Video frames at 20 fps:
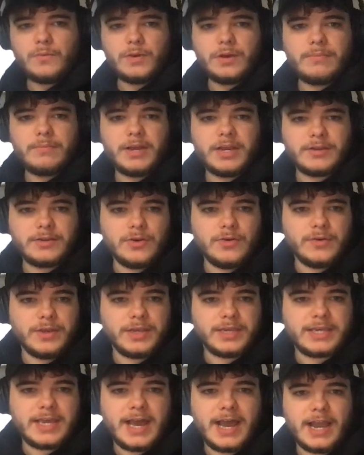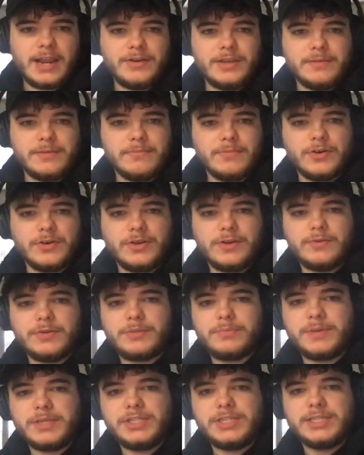What about going Kyrie Murray
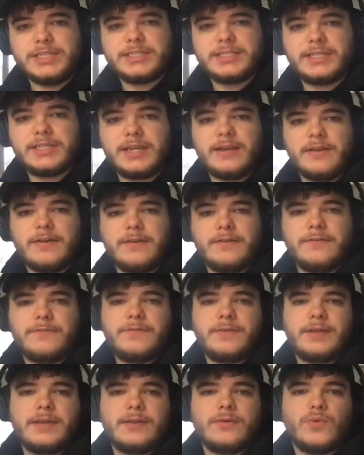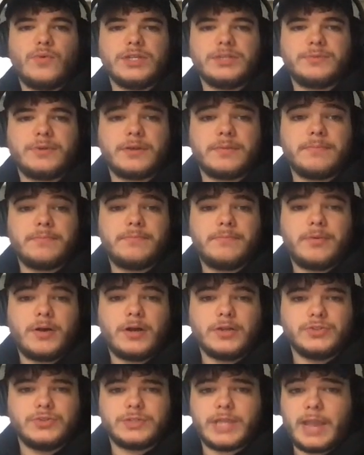with PG instead of Westbrook,
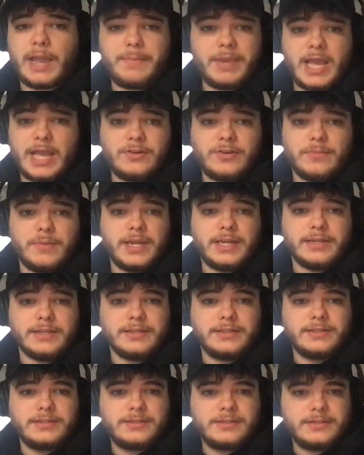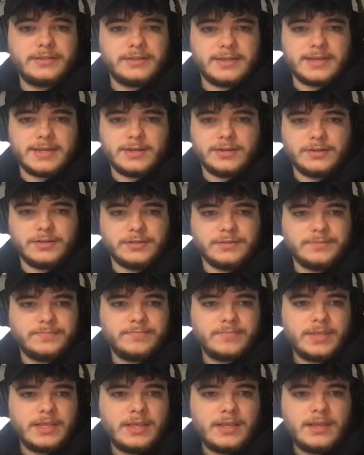Paul George? I mean, I don't mind it at all.
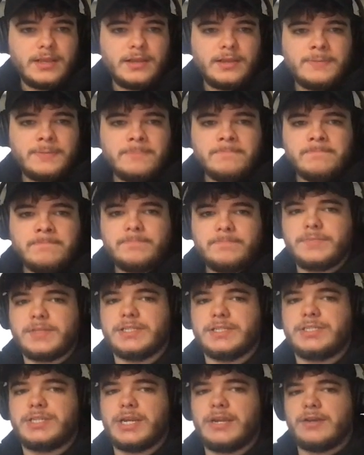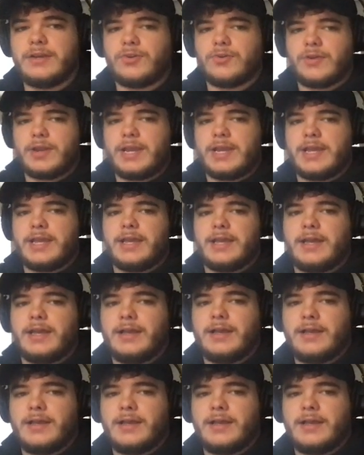Is Jarian Grant?